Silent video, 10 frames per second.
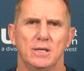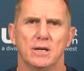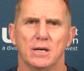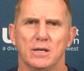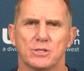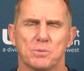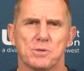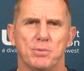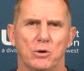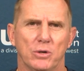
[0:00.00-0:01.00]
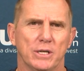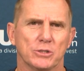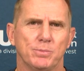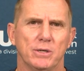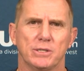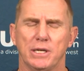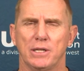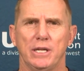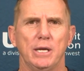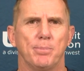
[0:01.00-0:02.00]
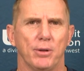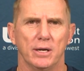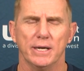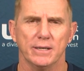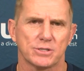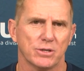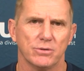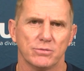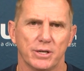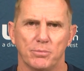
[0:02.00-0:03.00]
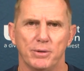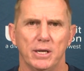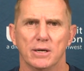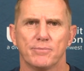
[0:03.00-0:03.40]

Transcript: in terms of bowl eligibility and league play. And so it'll be